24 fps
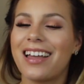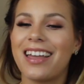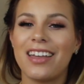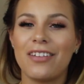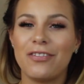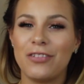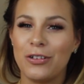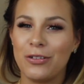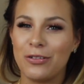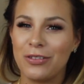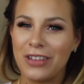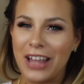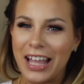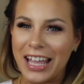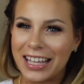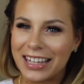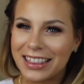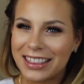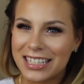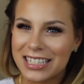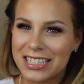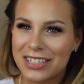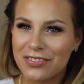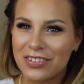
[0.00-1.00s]
if you
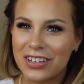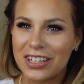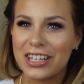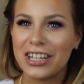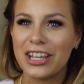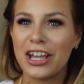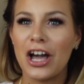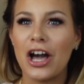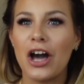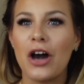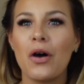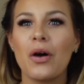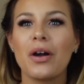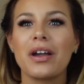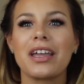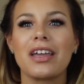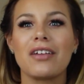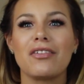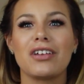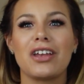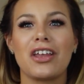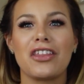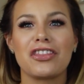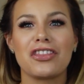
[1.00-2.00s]
like this video,
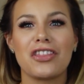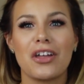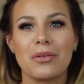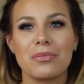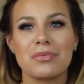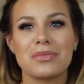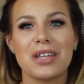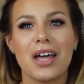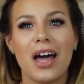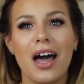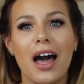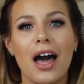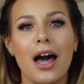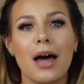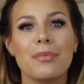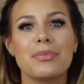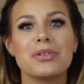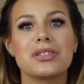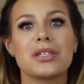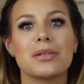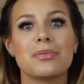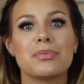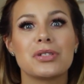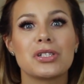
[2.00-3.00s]
give it a thumbs
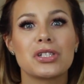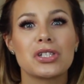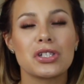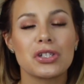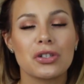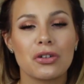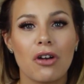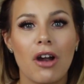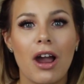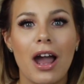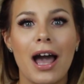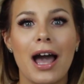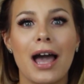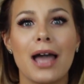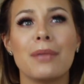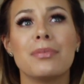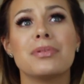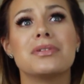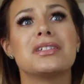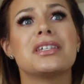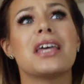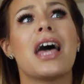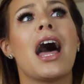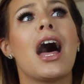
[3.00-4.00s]
up, subscribe,